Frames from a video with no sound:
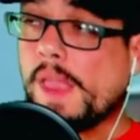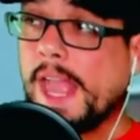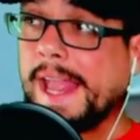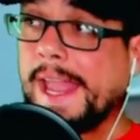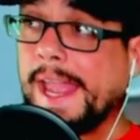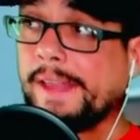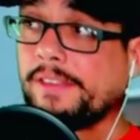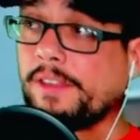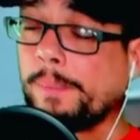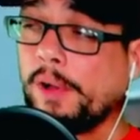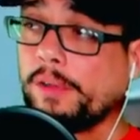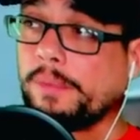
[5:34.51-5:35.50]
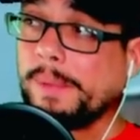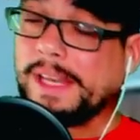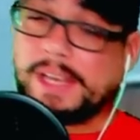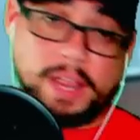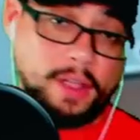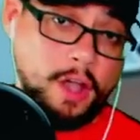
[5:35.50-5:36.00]
And supposedly
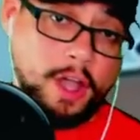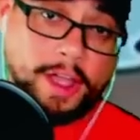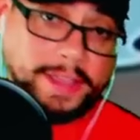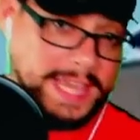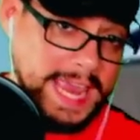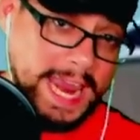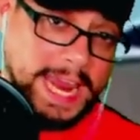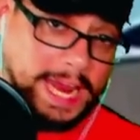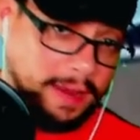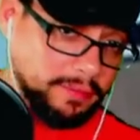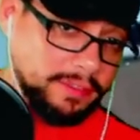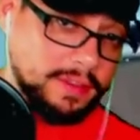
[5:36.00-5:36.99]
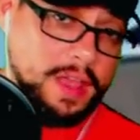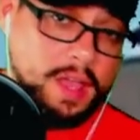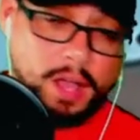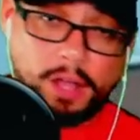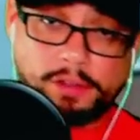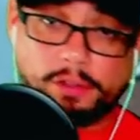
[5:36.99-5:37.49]
there are caves,
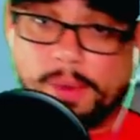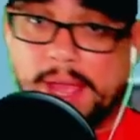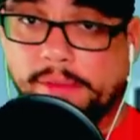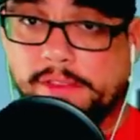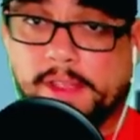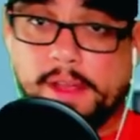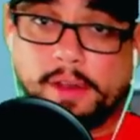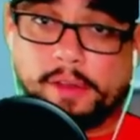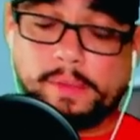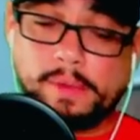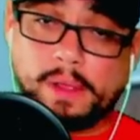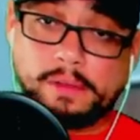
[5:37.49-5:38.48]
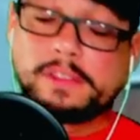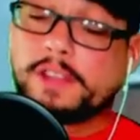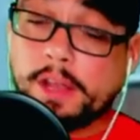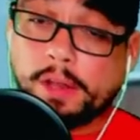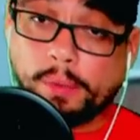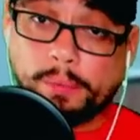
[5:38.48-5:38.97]
underground
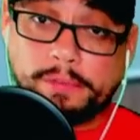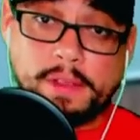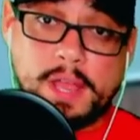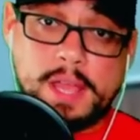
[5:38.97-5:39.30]
tunnels.